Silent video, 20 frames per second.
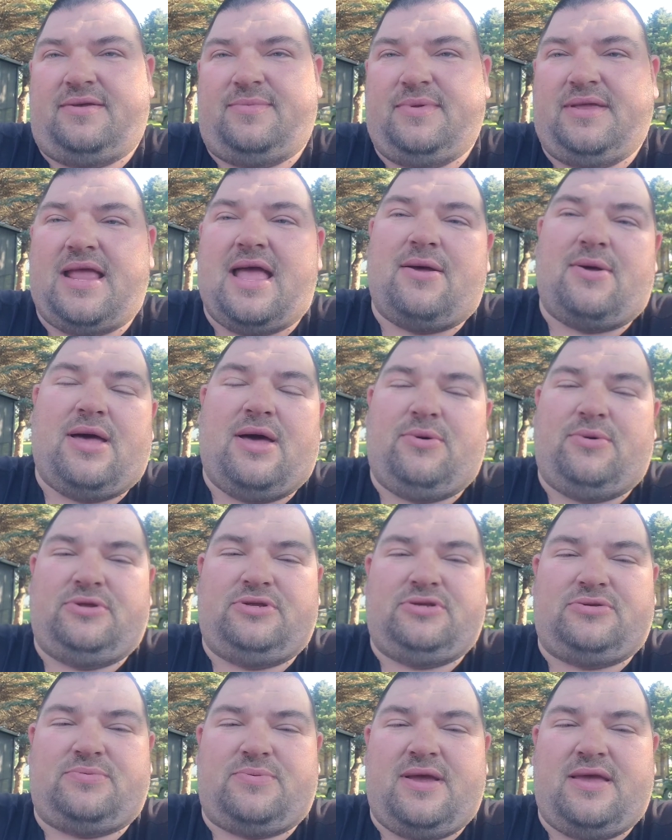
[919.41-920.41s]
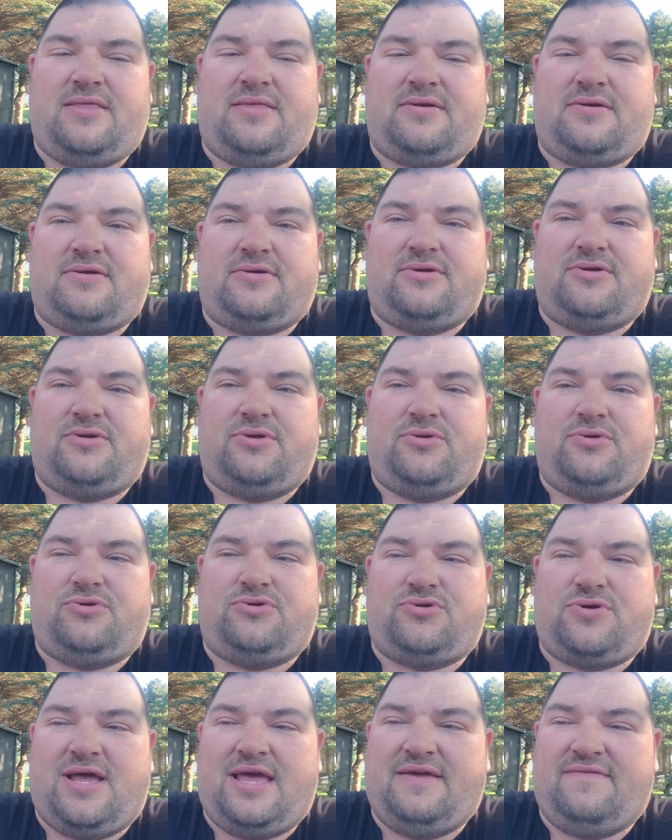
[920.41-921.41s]
I mean, I would just rather
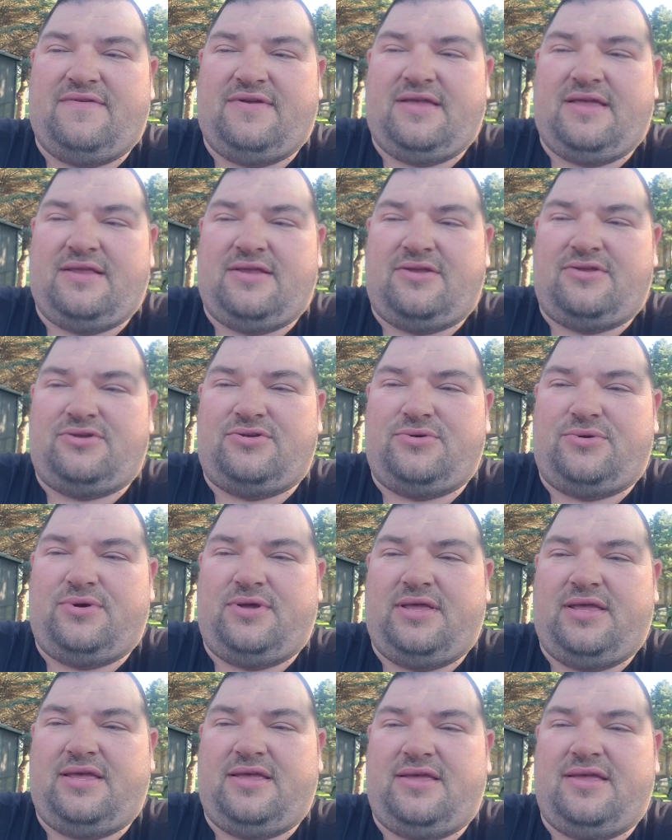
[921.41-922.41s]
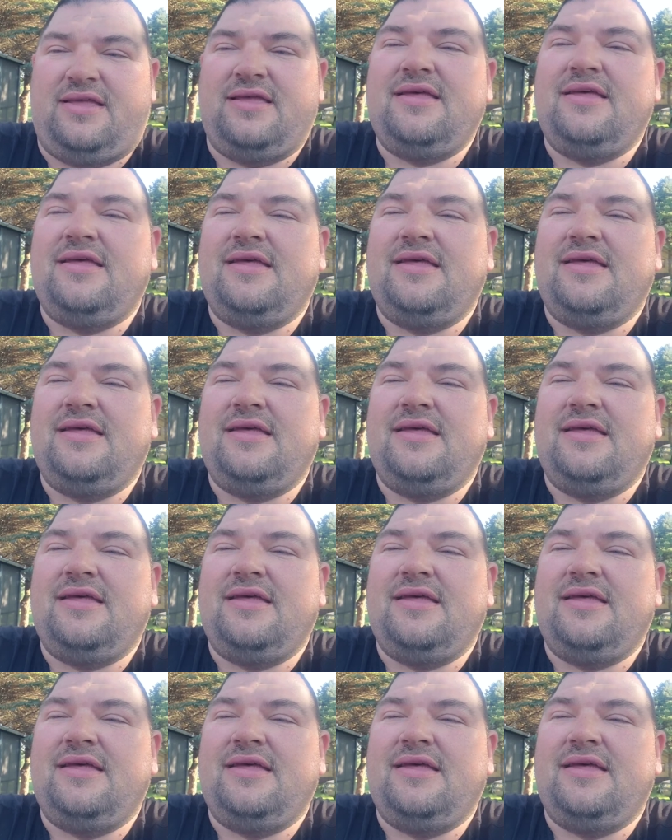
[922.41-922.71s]
drive it and enjoy it